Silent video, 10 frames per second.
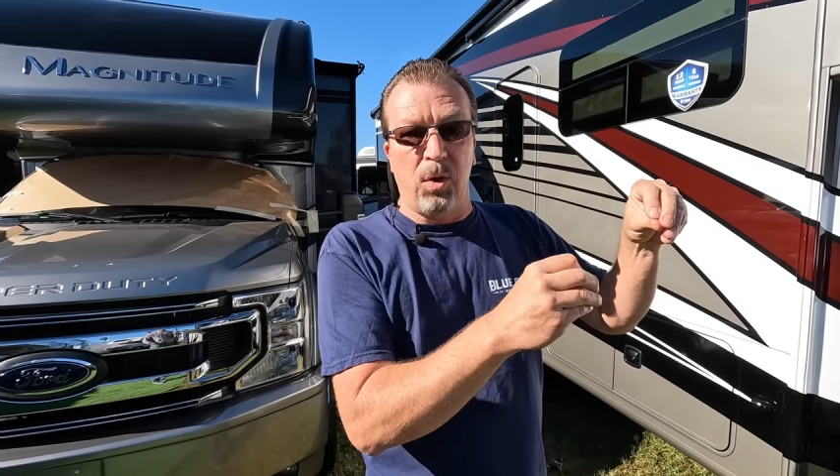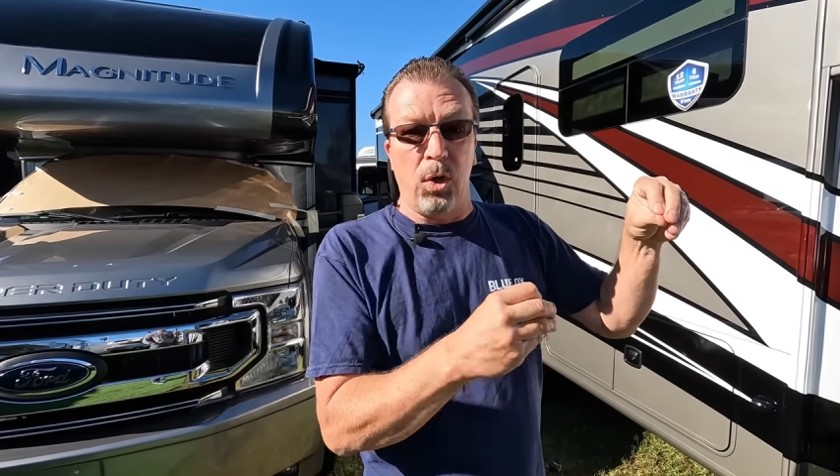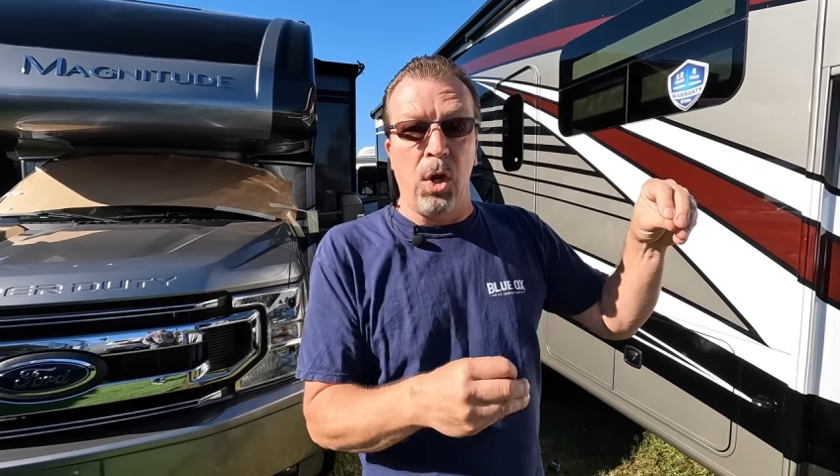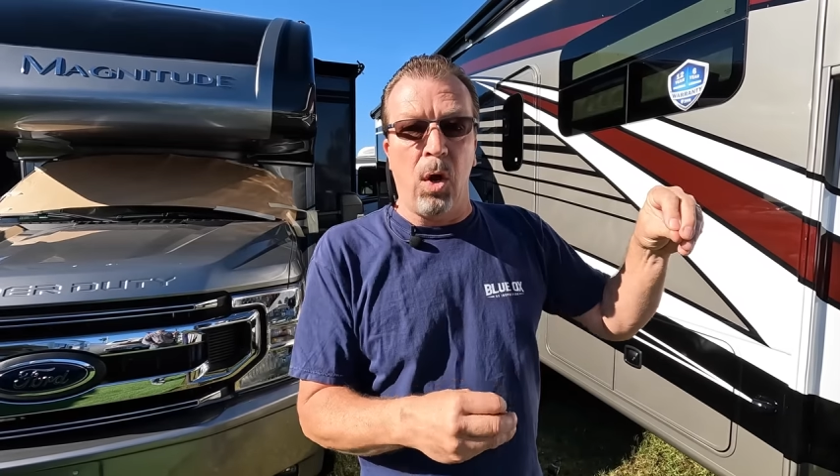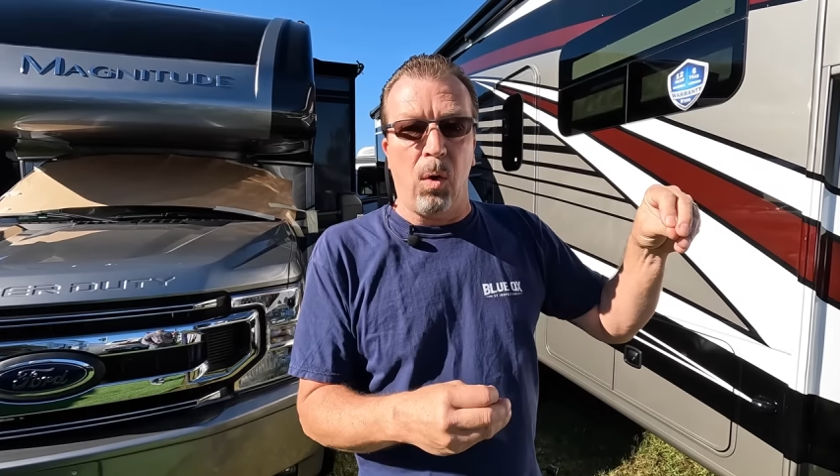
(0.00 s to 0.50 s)

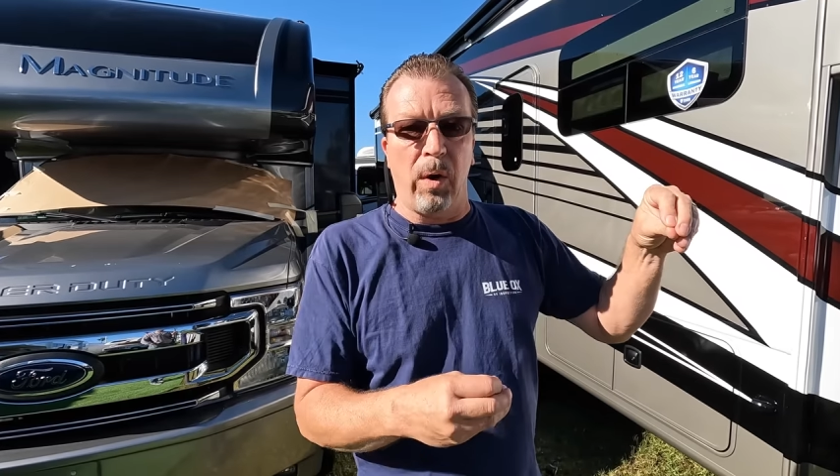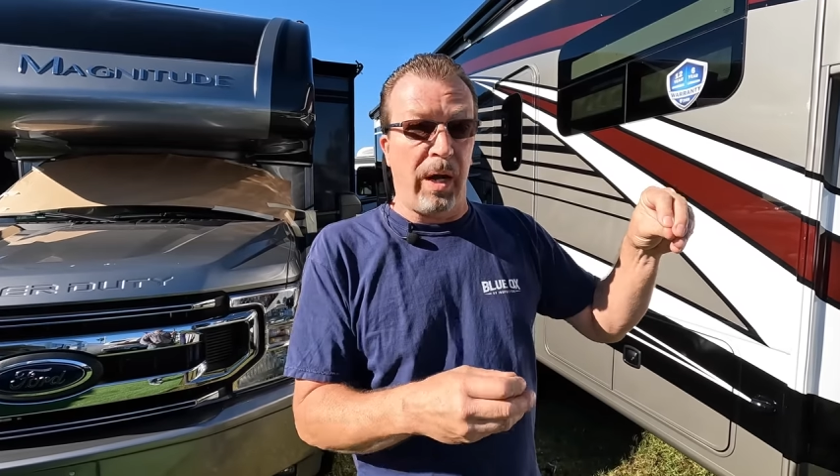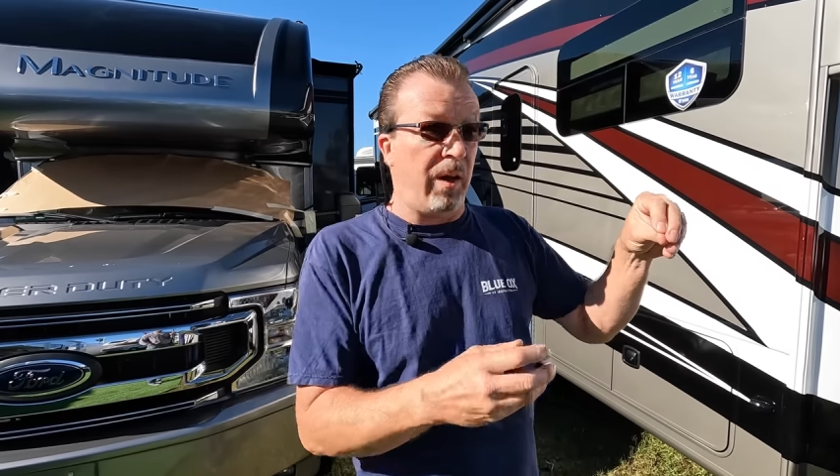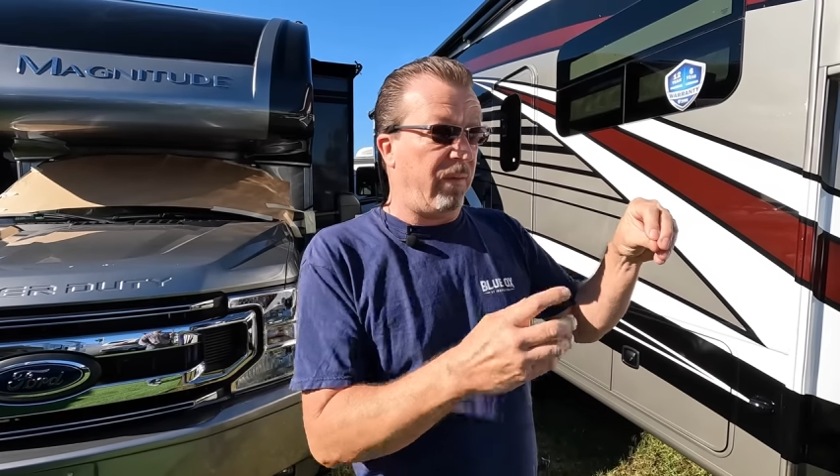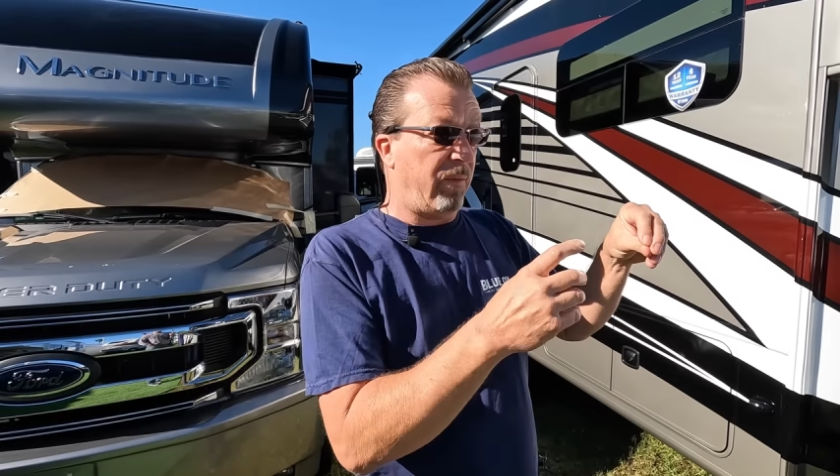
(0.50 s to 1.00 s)
know
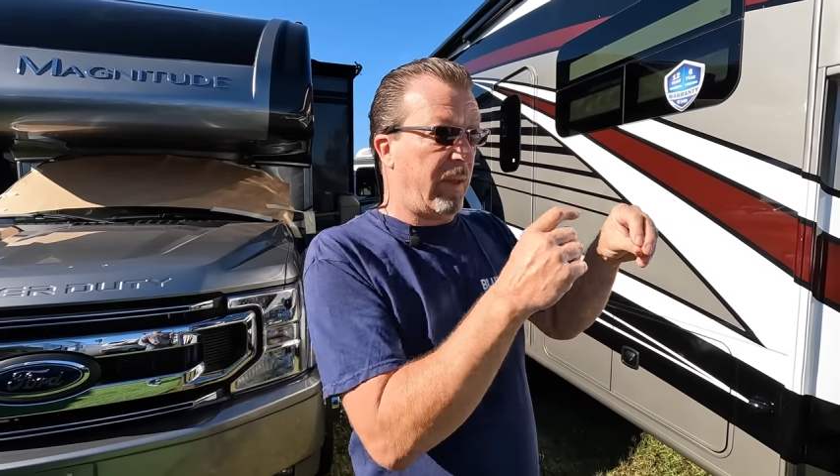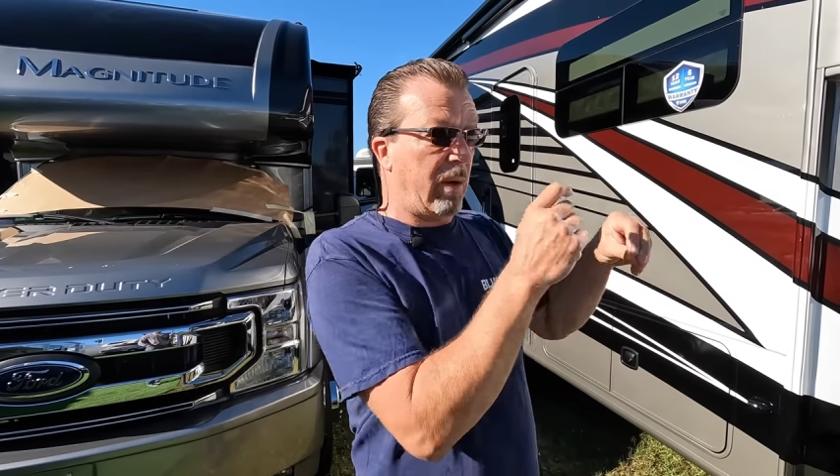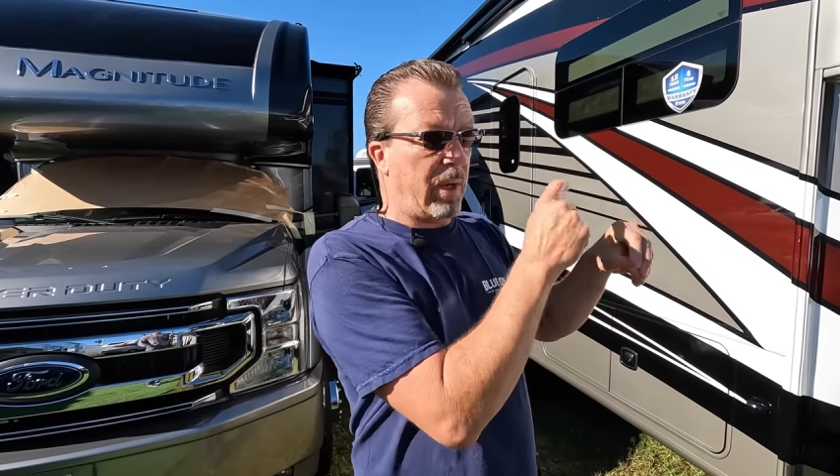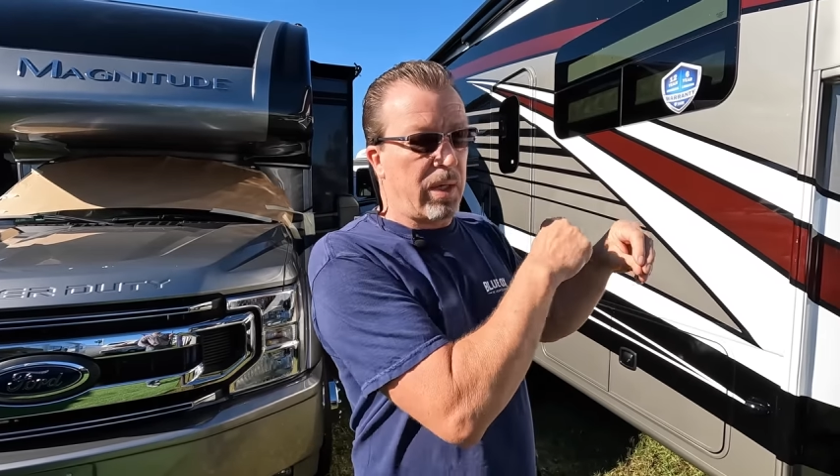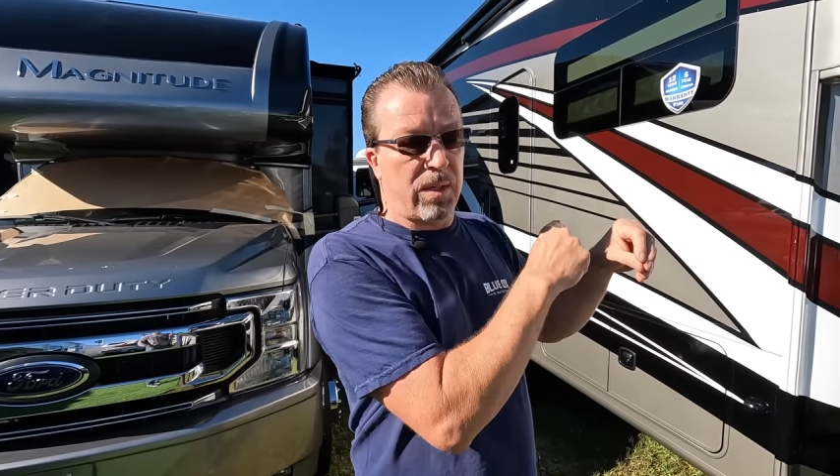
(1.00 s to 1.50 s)
if there
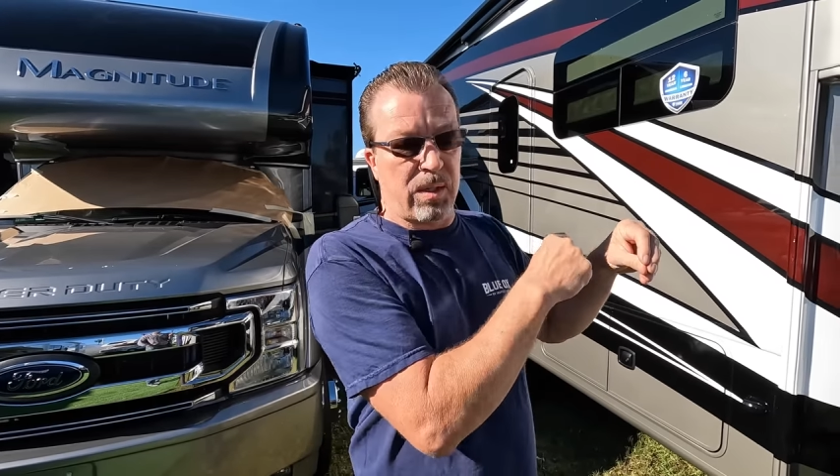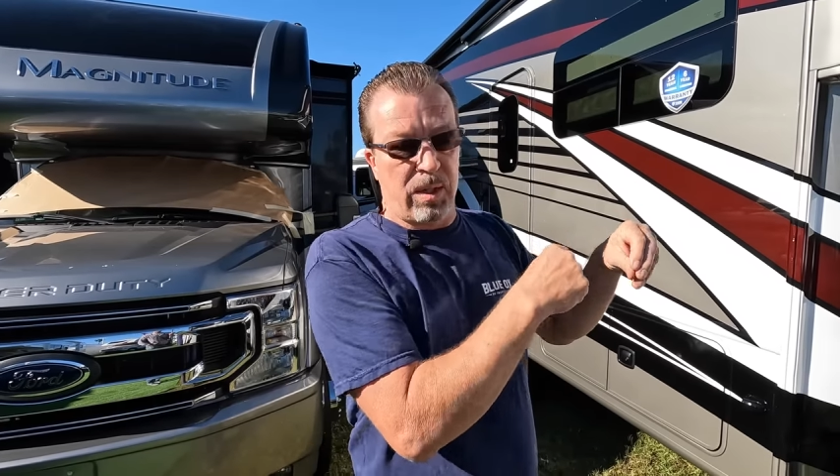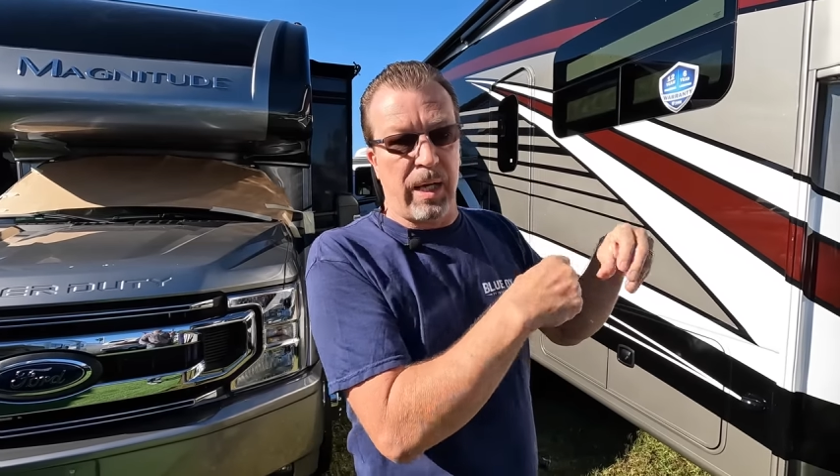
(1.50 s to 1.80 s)
is